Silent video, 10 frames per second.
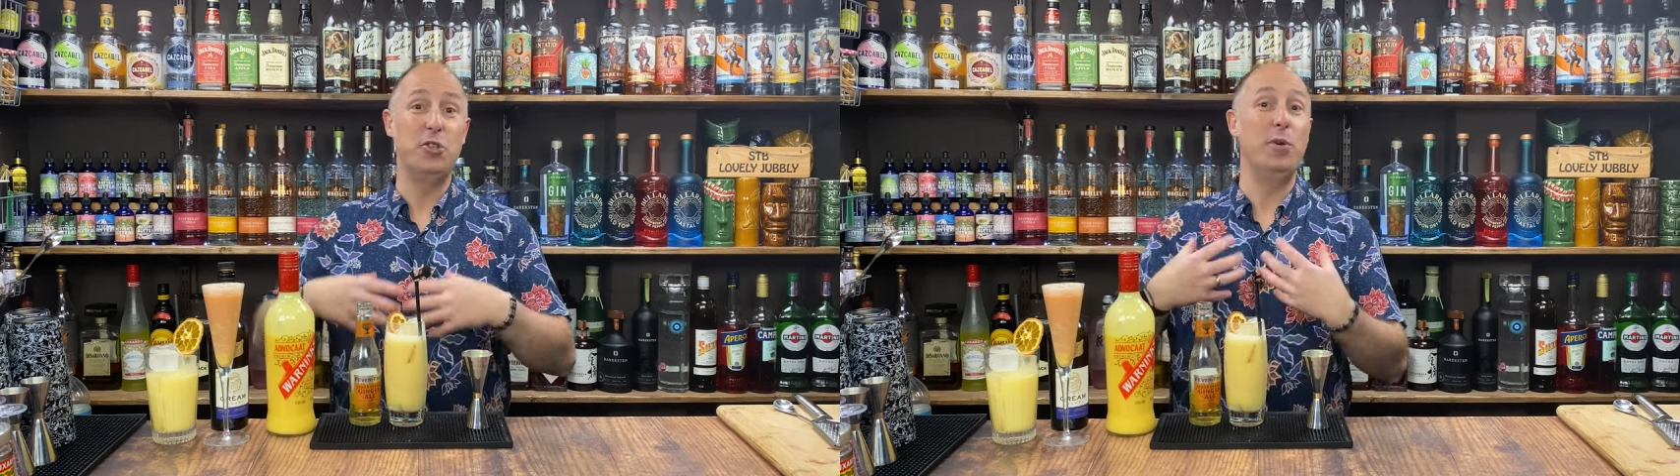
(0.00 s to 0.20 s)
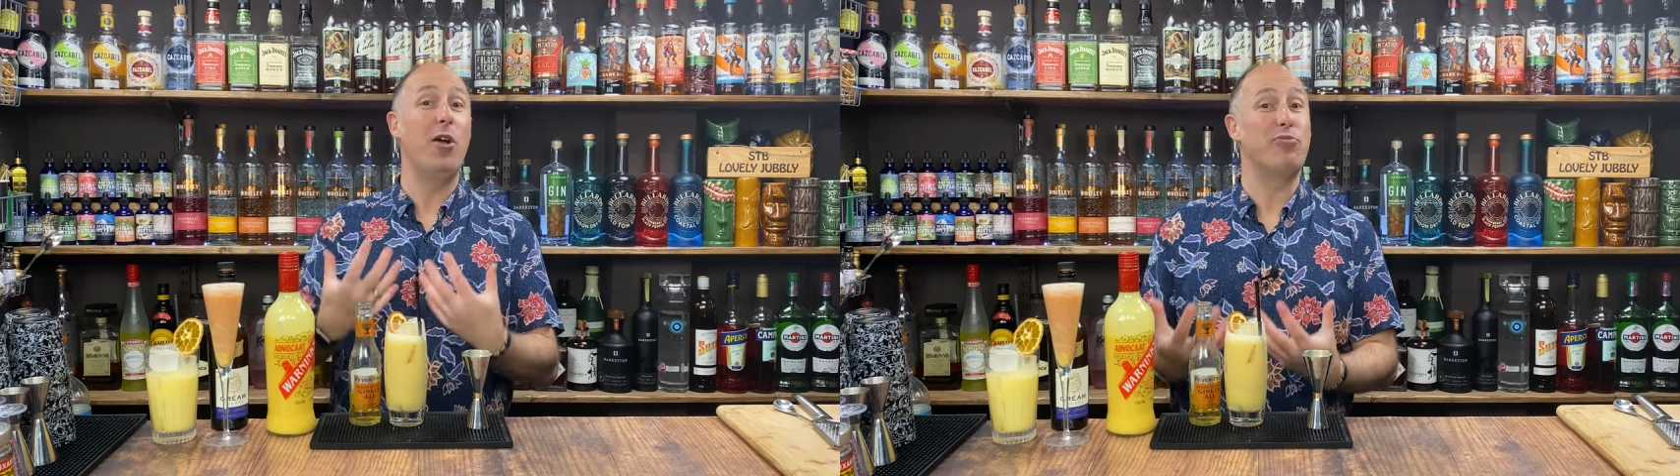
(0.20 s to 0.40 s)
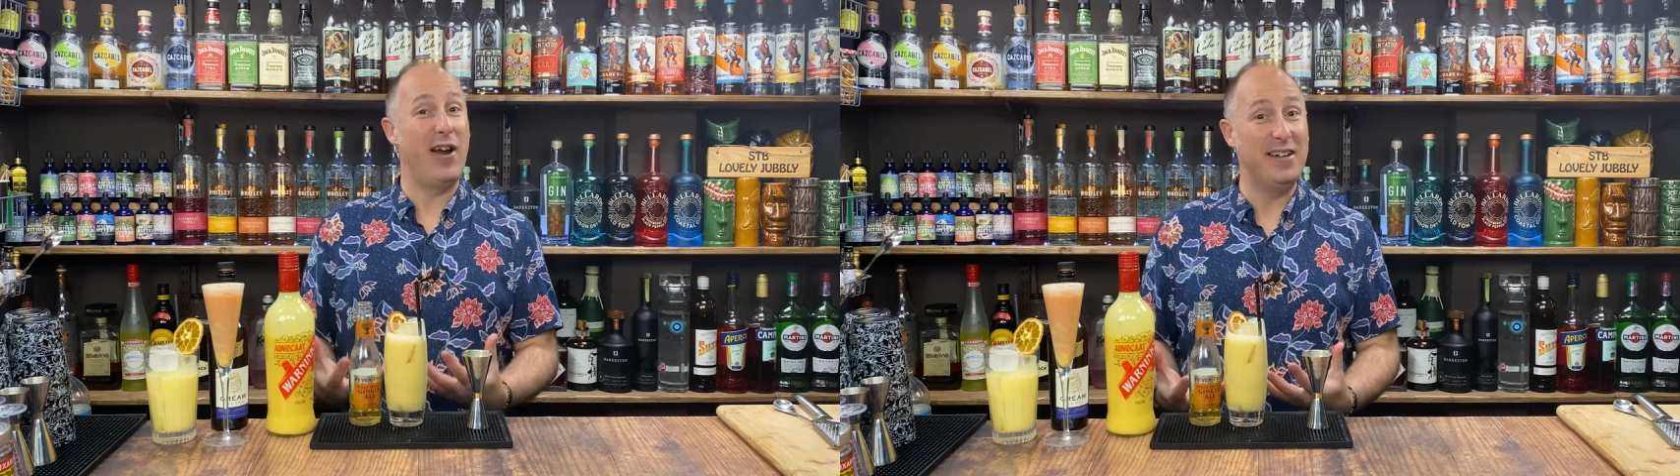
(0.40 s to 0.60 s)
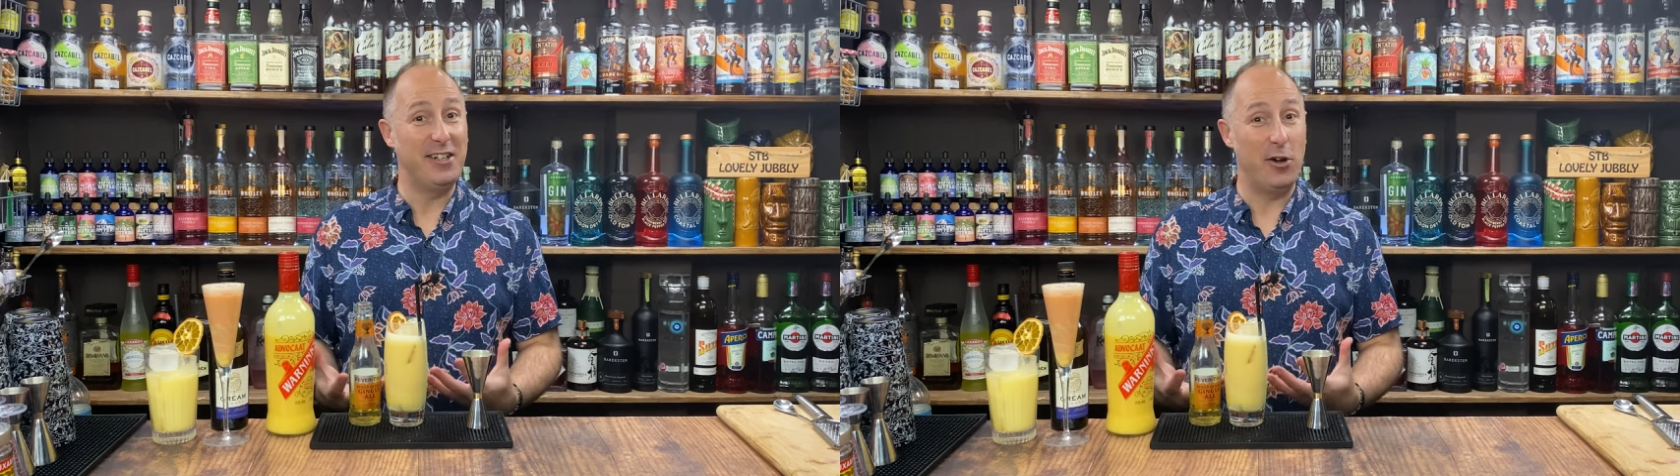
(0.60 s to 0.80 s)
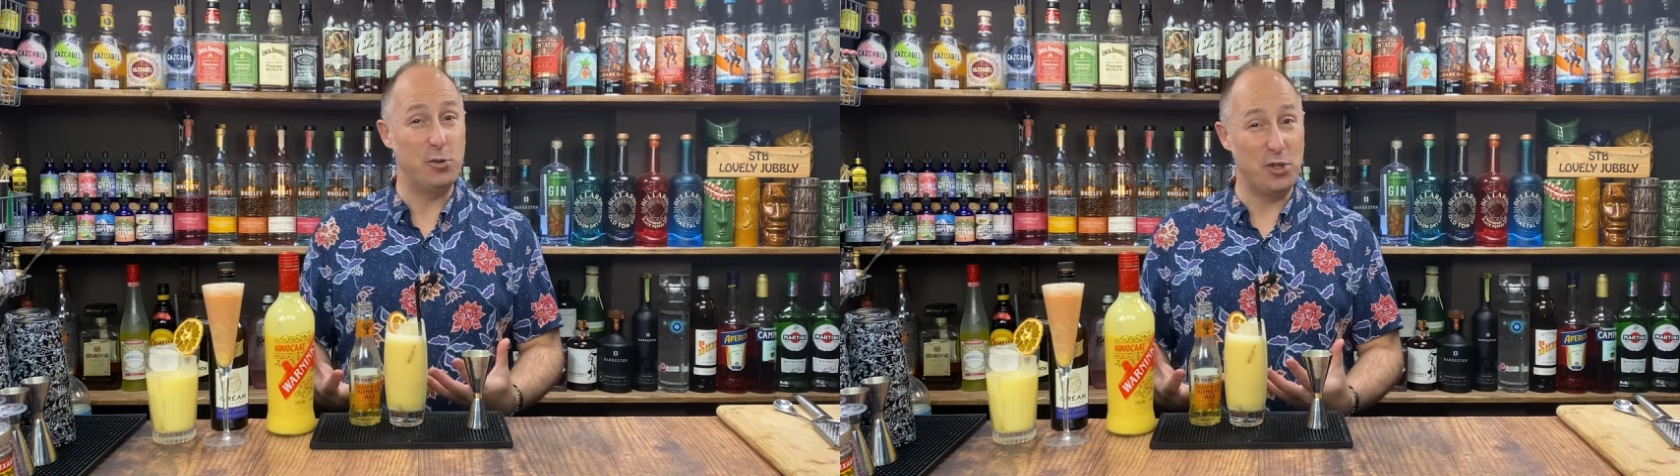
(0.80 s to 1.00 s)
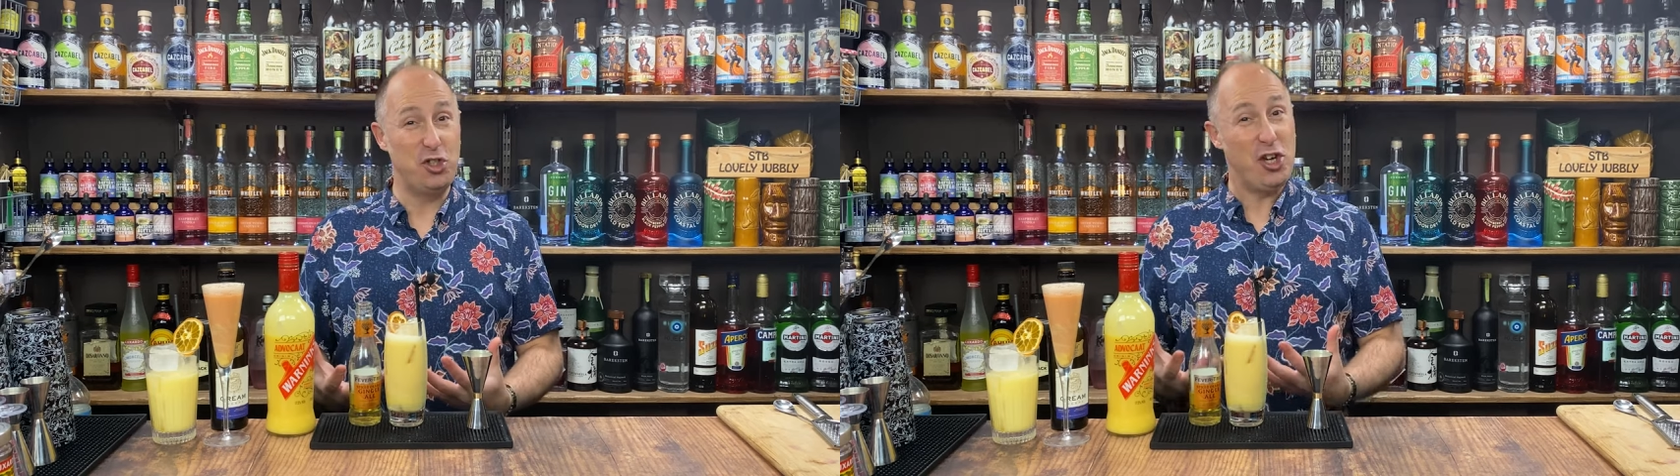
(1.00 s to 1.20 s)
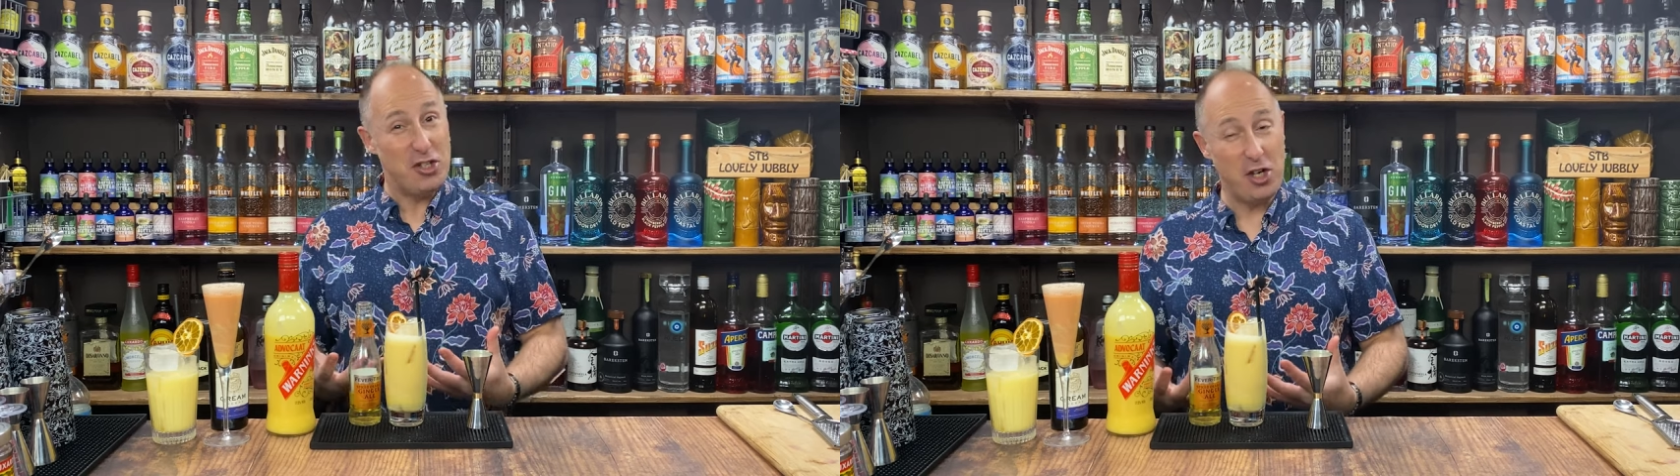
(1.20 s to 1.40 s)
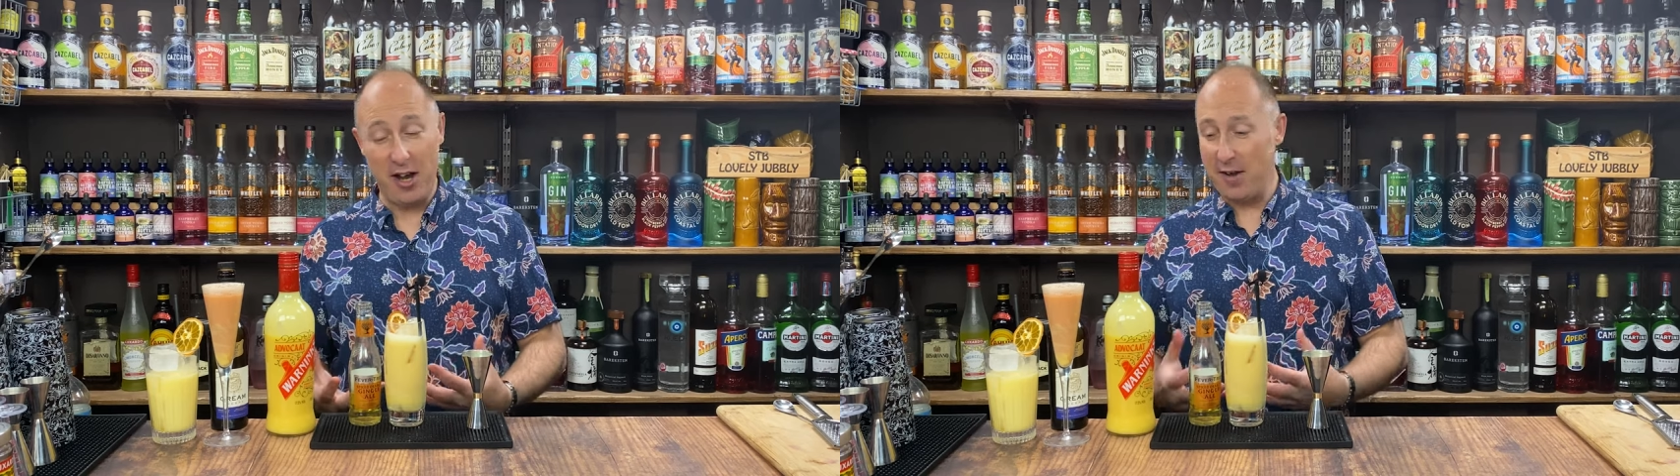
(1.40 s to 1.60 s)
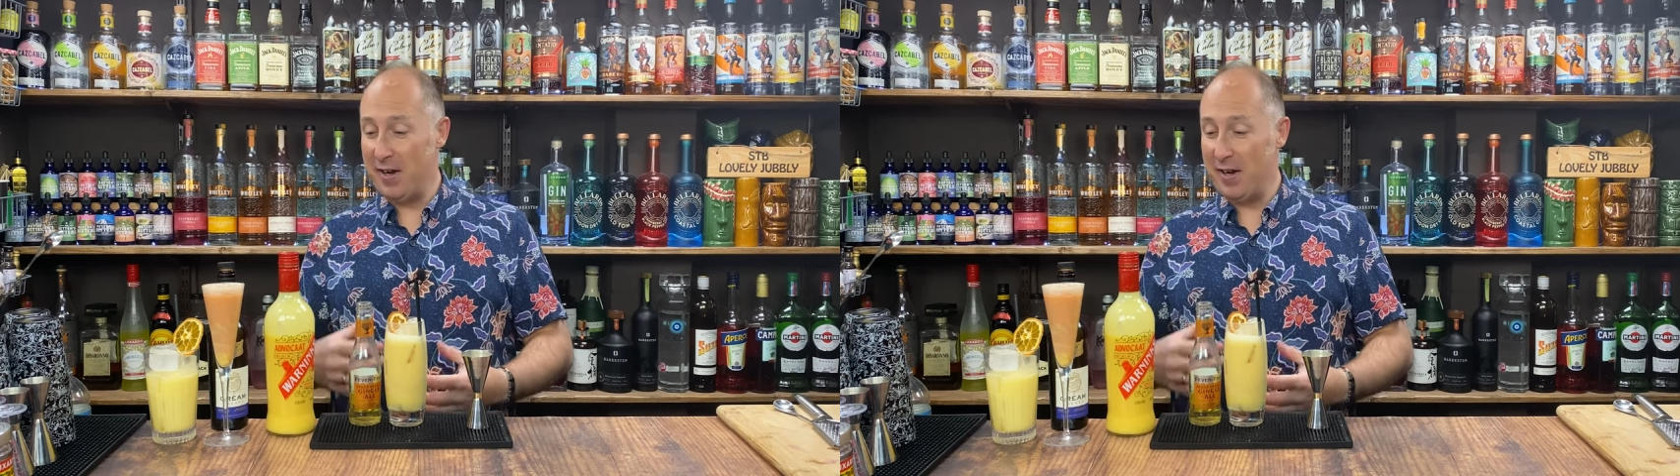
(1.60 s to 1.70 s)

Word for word: we know brandy goes with ginger.